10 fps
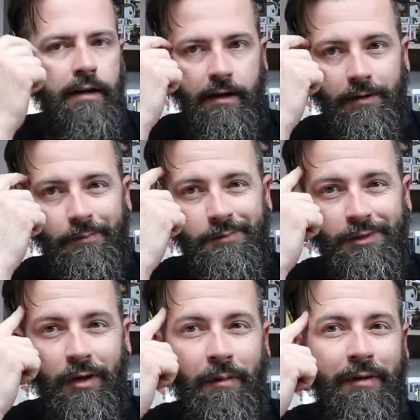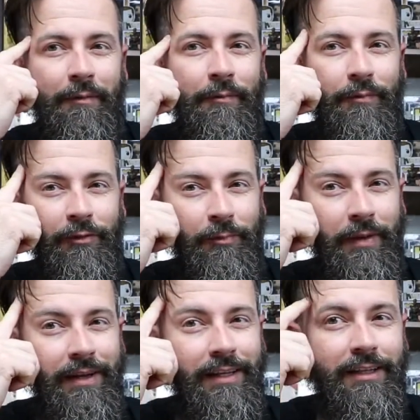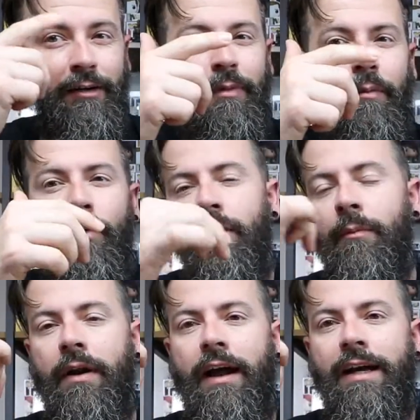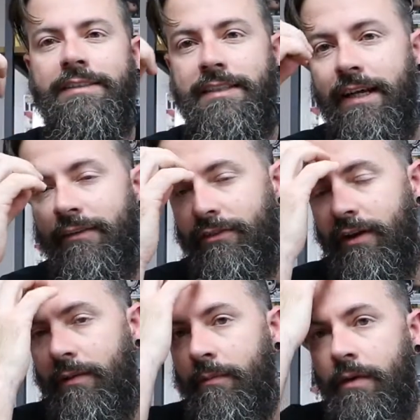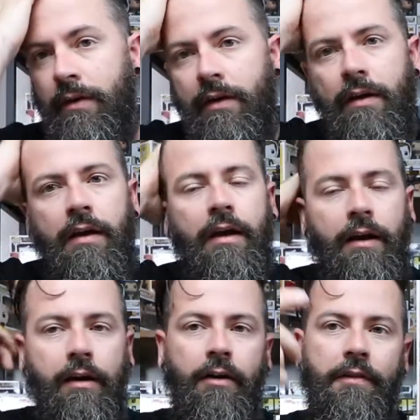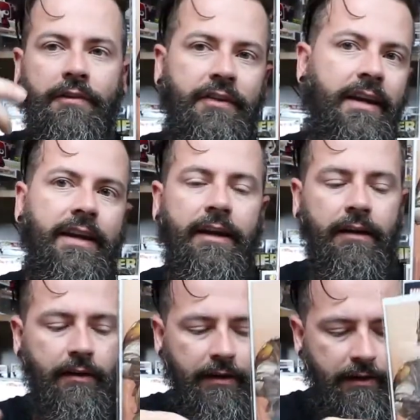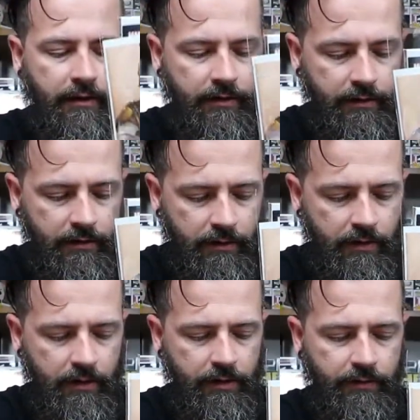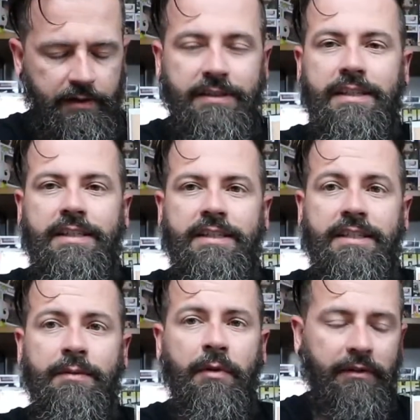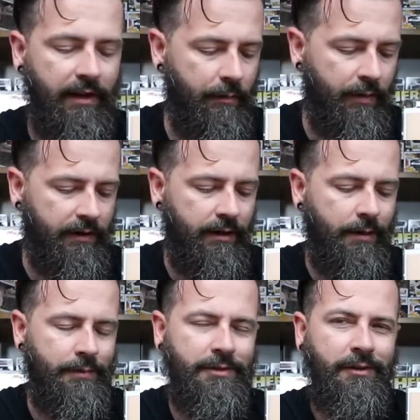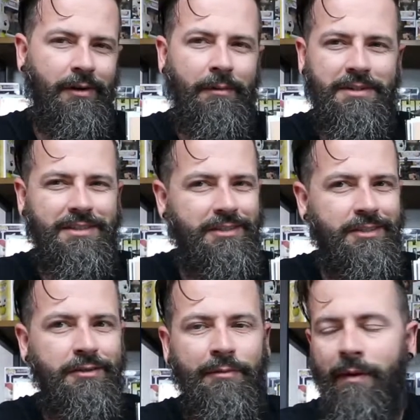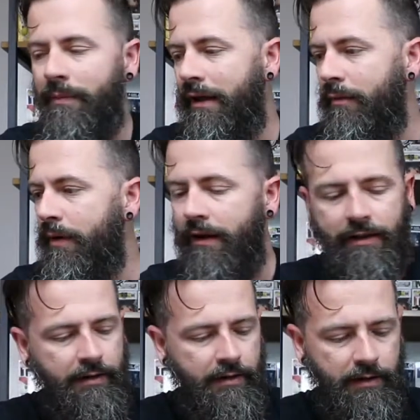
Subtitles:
So I wound up spending a little bit more, but I saved some on the set here and on the CGC book that I picked up, so I wasn't too bummed out about it.